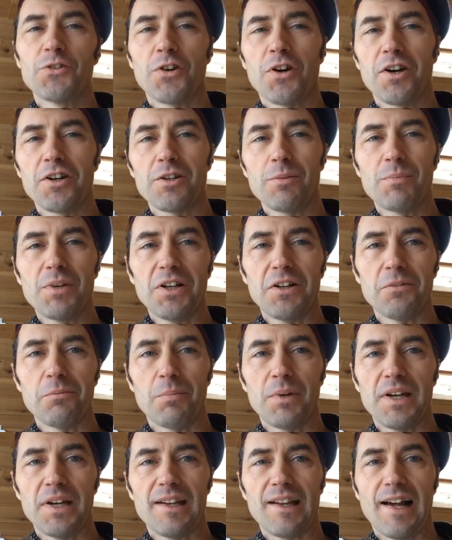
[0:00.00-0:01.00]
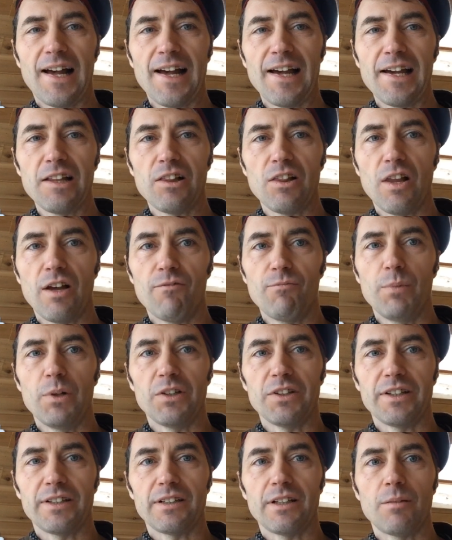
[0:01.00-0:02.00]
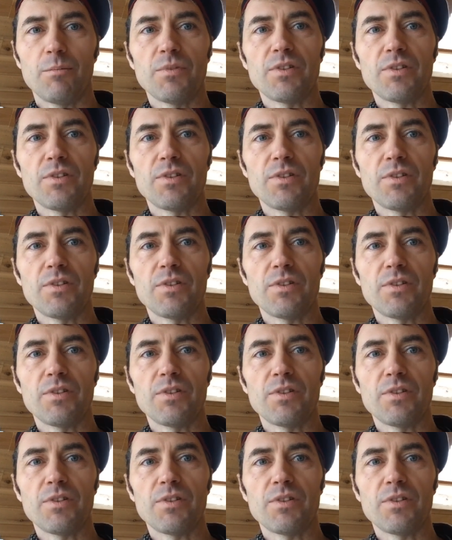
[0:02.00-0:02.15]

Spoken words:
are hard to build, but I love building them.